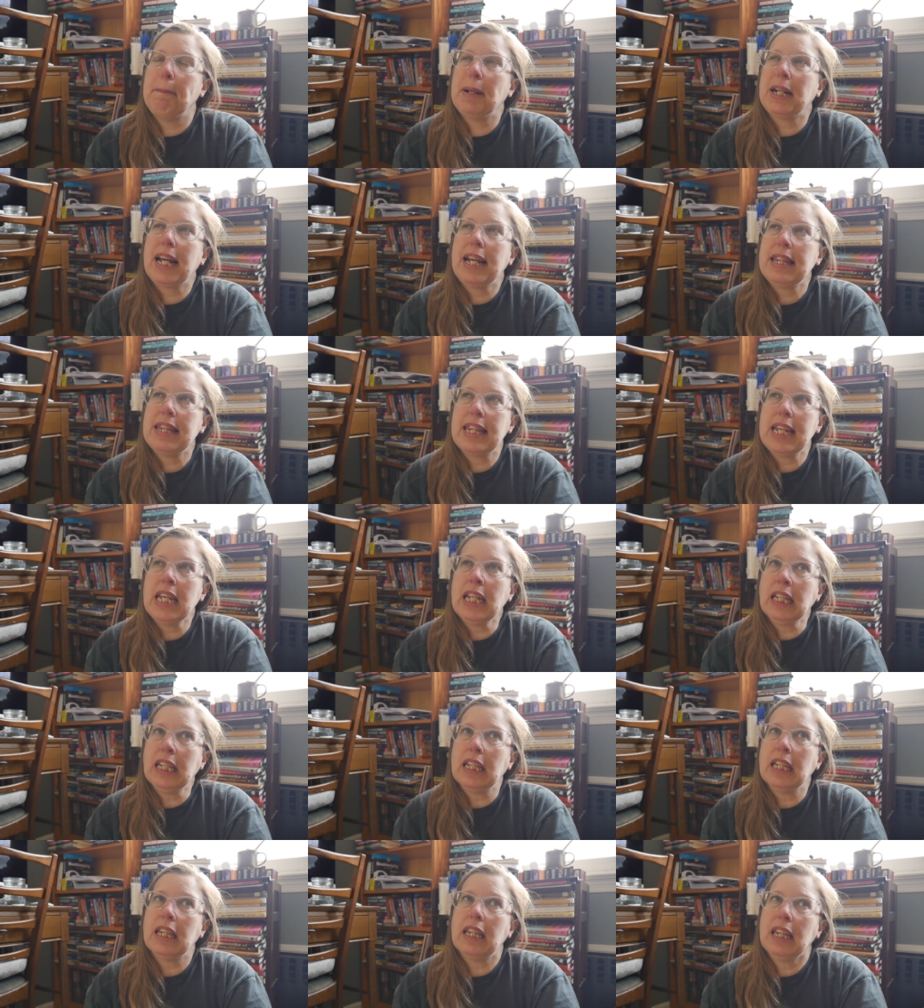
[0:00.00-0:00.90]
but I
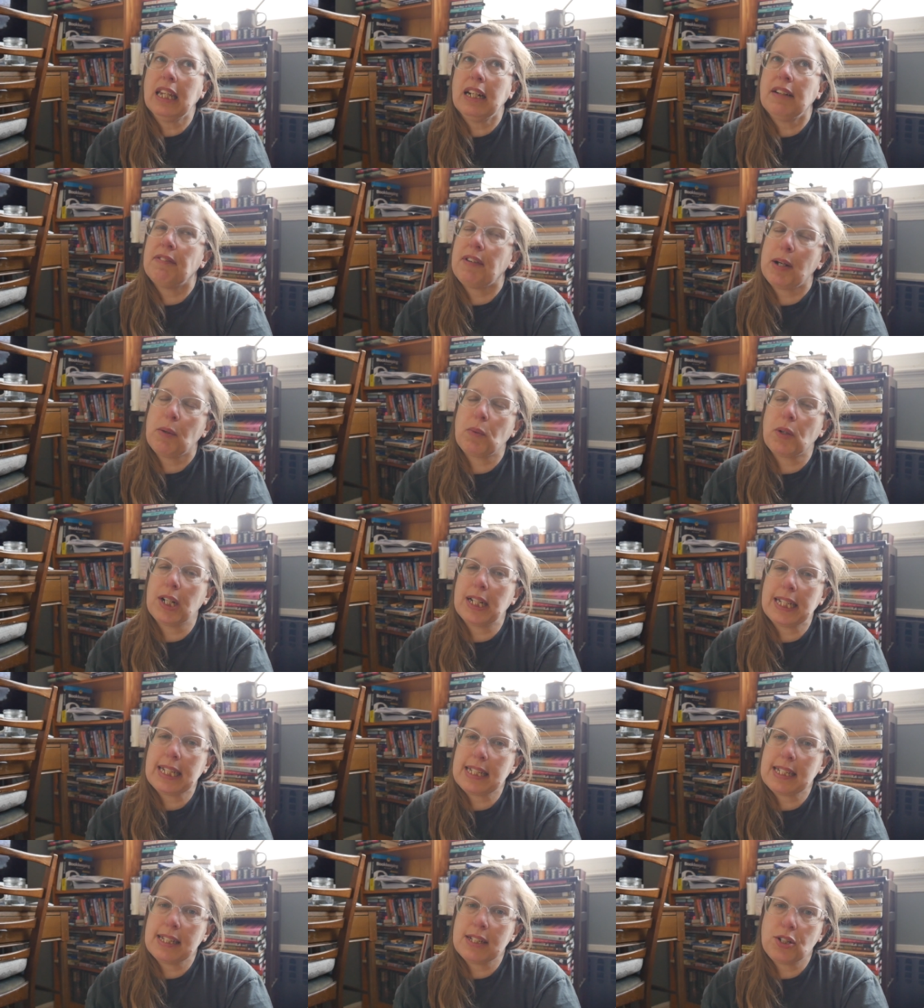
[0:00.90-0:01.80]
think that if I were in
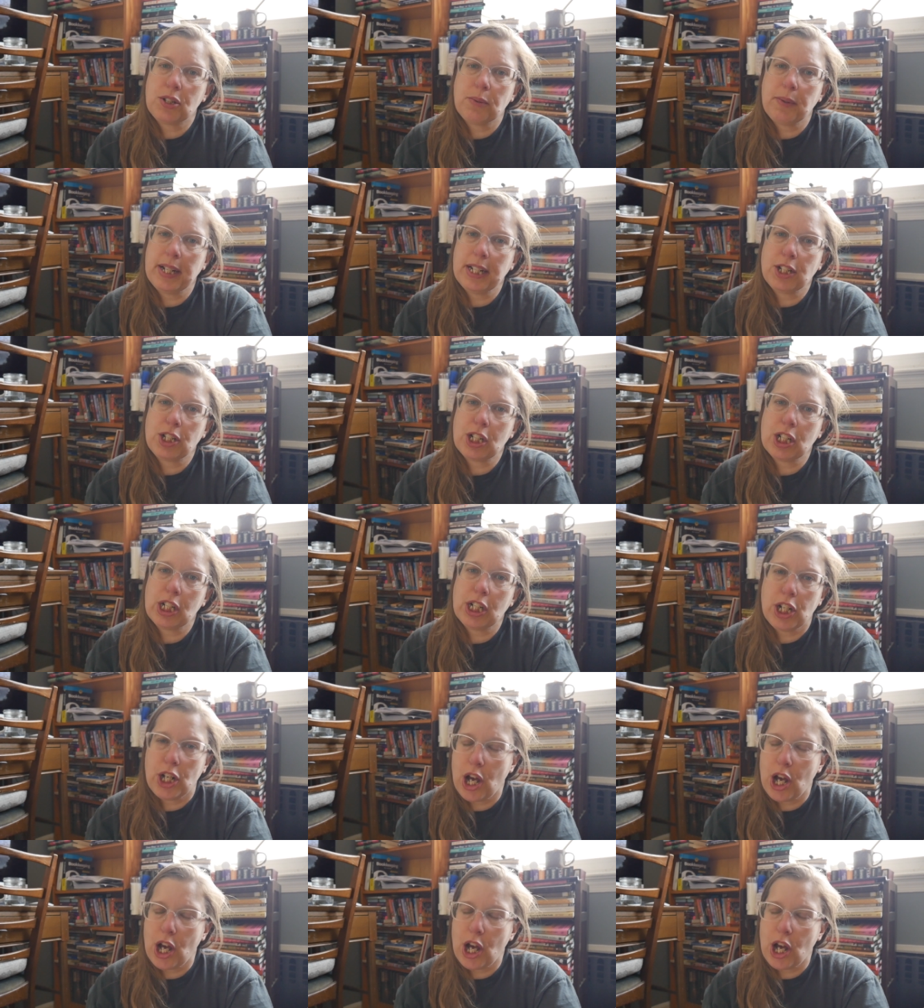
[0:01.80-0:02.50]
this situation,